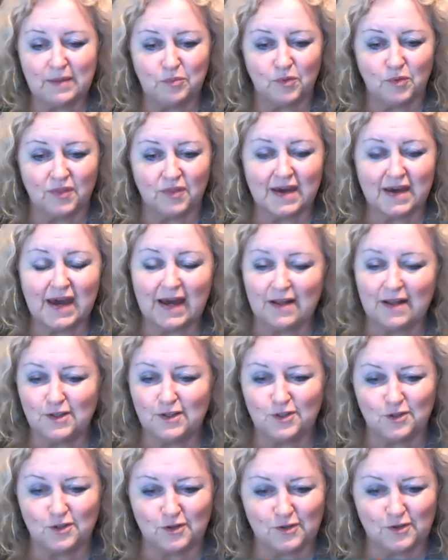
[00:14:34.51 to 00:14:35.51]
with a
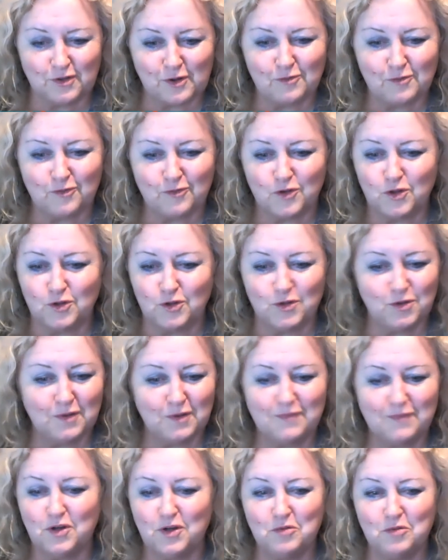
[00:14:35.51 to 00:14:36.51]
calendar so full you
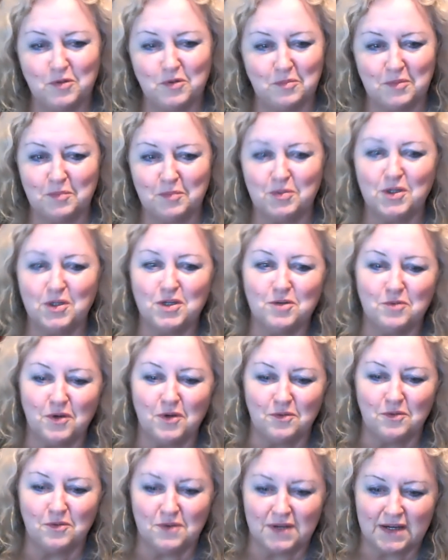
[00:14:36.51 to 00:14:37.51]
have no room to put your
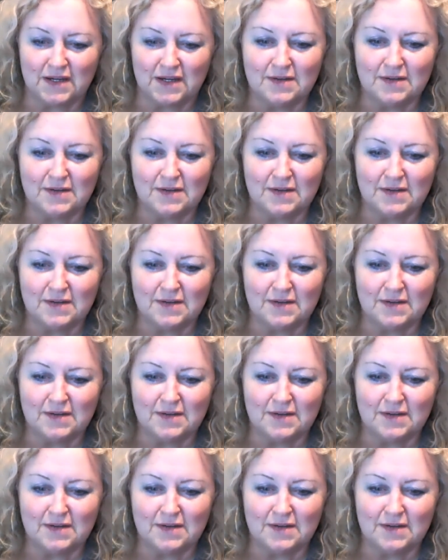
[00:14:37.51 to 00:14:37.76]
own